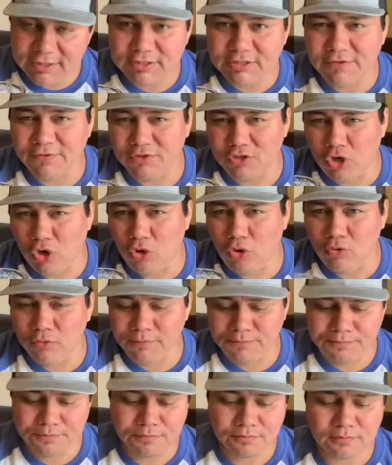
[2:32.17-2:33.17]
see the
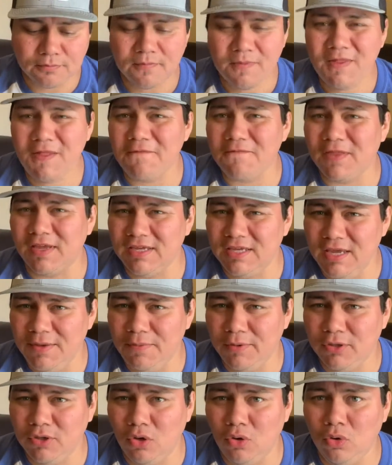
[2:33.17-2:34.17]
cold, they keep
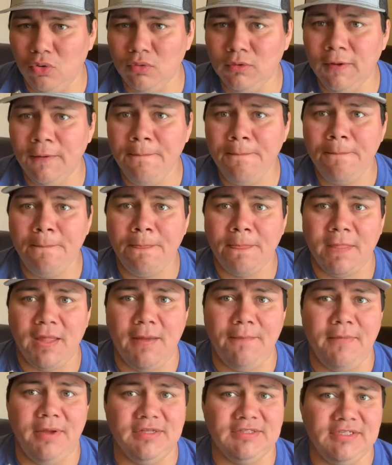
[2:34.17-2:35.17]
it cold. It
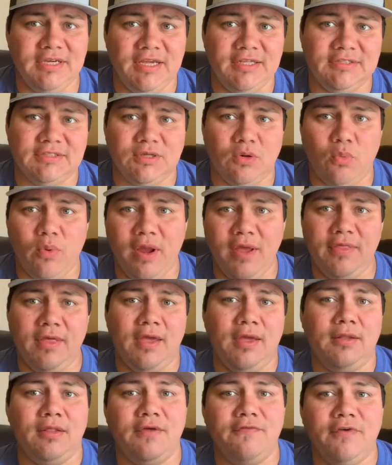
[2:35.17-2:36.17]
maintains the way they
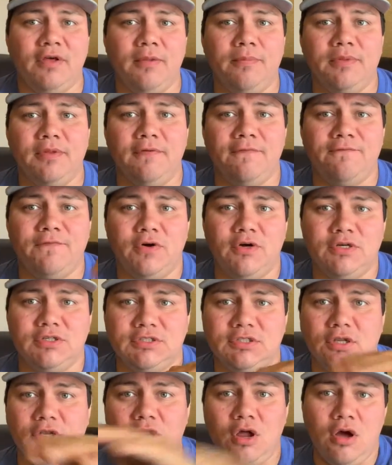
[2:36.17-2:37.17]
developed it
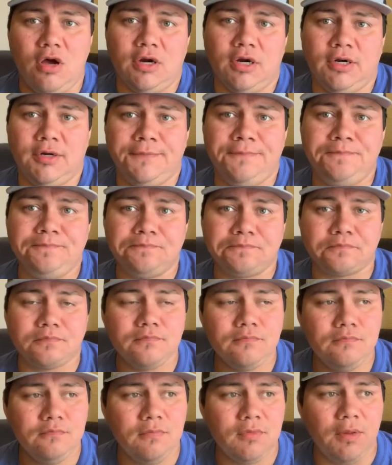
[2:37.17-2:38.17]
first longer.
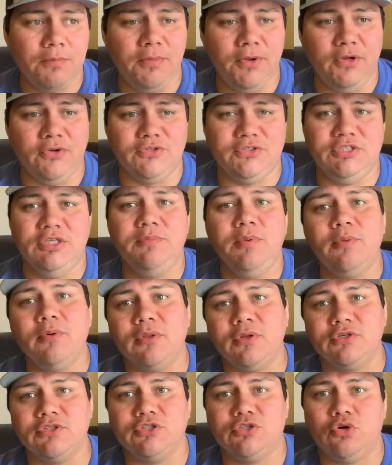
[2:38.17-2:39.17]
But you'll see people,
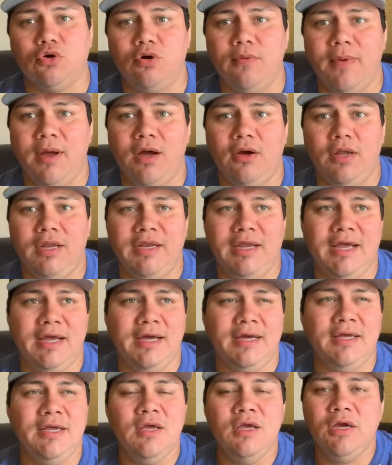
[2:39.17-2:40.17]
they'll store them out. And
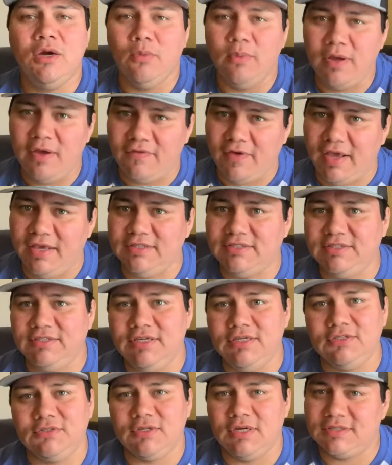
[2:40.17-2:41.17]
yeah, we have
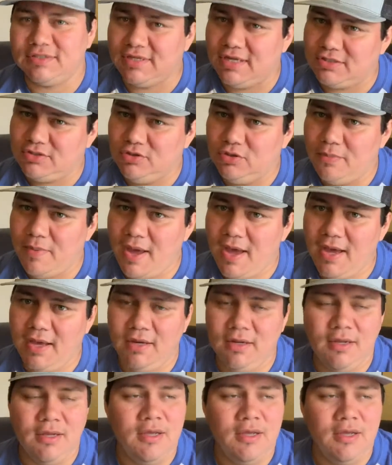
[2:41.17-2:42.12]
AC, so that's not too bad.